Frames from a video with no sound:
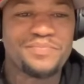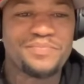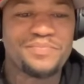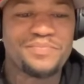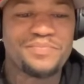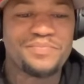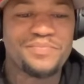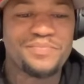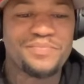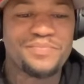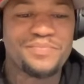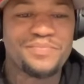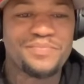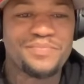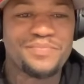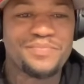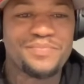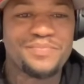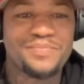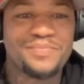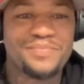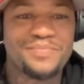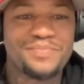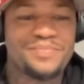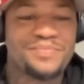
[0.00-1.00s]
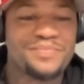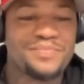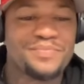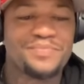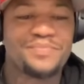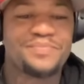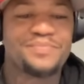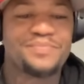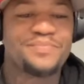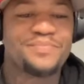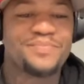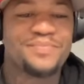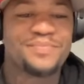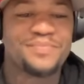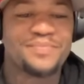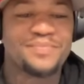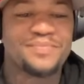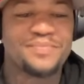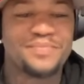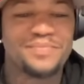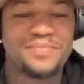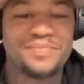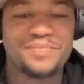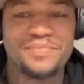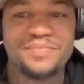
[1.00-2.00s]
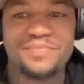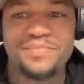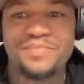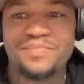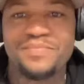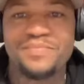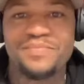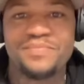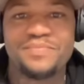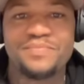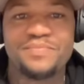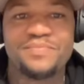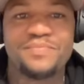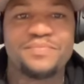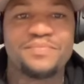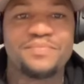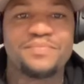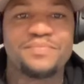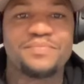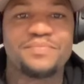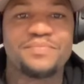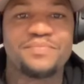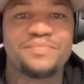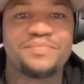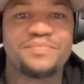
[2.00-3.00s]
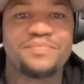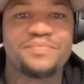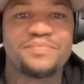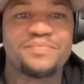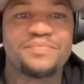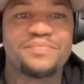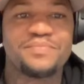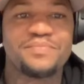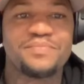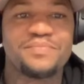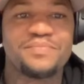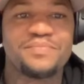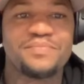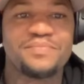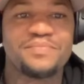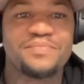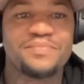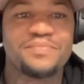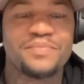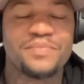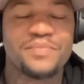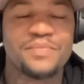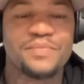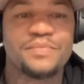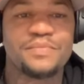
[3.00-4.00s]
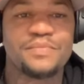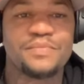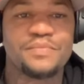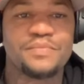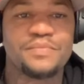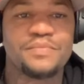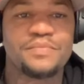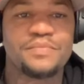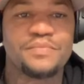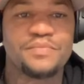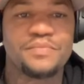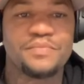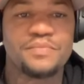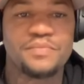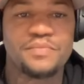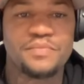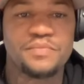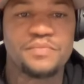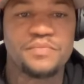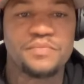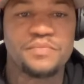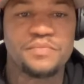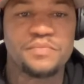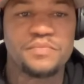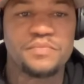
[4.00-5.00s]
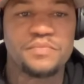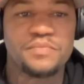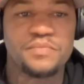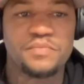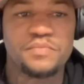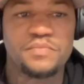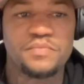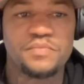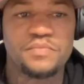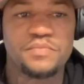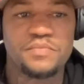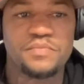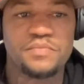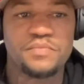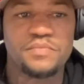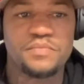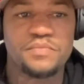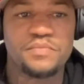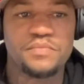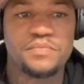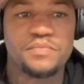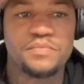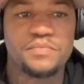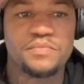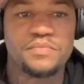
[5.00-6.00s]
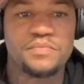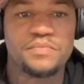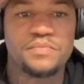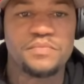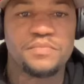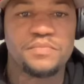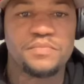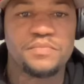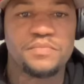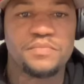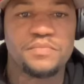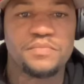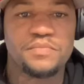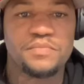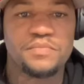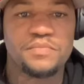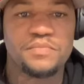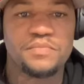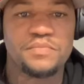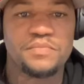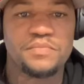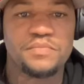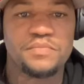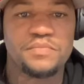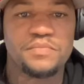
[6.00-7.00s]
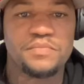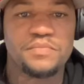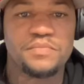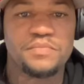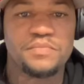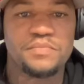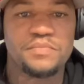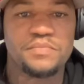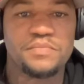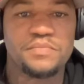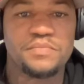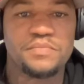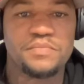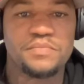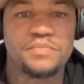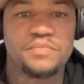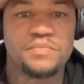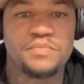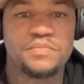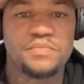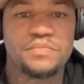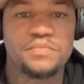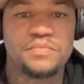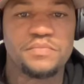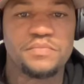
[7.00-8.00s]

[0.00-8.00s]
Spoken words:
The person shown says nothing.